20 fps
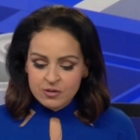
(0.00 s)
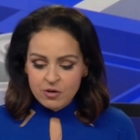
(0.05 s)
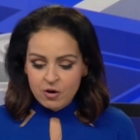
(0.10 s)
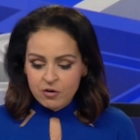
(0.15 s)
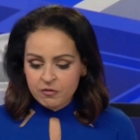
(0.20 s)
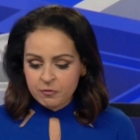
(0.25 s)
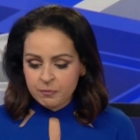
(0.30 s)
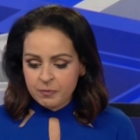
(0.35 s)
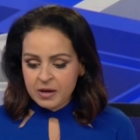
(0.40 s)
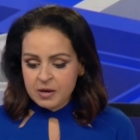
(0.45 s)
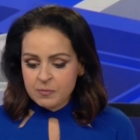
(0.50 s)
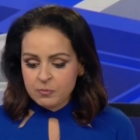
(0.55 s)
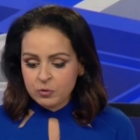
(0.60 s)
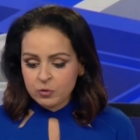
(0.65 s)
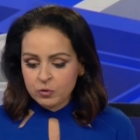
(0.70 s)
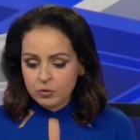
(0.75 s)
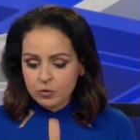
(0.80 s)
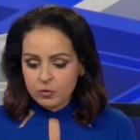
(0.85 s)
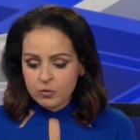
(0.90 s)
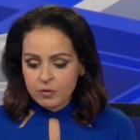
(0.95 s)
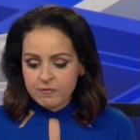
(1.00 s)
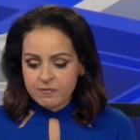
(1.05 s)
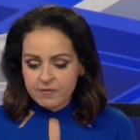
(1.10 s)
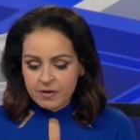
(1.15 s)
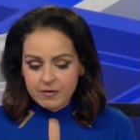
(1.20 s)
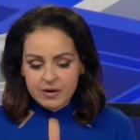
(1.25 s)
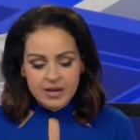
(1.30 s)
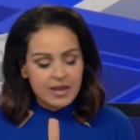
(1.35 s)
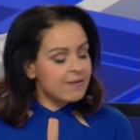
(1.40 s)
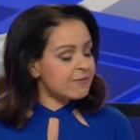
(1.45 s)
lot of people who are
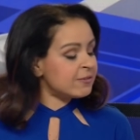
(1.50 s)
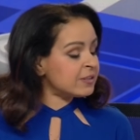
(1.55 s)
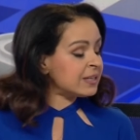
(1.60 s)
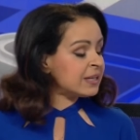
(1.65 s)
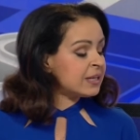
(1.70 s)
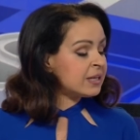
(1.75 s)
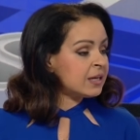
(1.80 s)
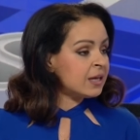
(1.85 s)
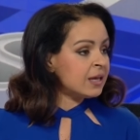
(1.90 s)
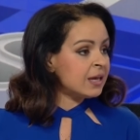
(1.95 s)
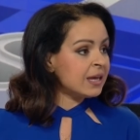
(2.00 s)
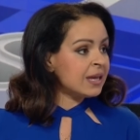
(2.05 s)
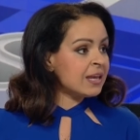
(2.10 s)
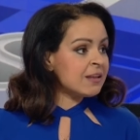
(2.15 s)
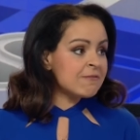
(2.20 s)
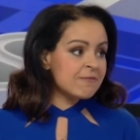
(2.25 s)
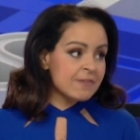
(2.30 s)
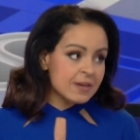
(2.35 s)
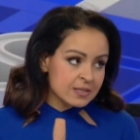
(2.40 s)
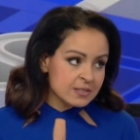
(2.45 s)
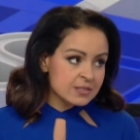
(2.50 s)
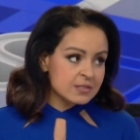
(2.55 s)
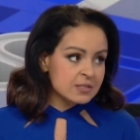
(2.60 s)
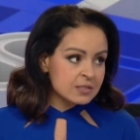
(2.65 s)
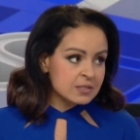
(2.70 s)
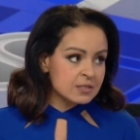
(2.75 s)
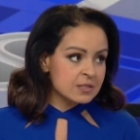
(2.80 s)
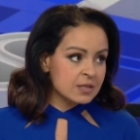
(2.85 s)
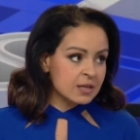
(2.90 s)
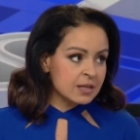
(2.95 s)
very heavily
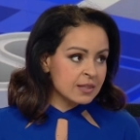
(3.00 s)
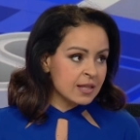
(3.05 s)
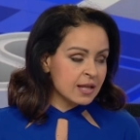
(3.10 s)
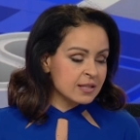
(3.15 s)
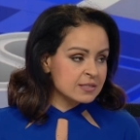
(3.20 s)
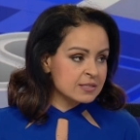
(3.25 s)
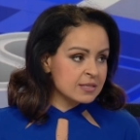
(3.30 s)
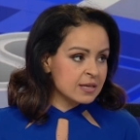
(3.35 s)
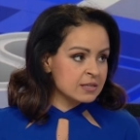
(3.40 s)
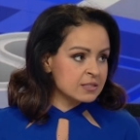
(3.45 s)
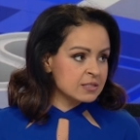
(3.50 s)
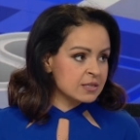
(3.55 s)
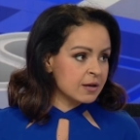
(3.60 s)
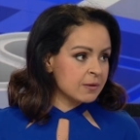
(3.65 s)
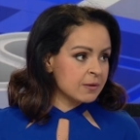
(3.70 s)
invested in that sector.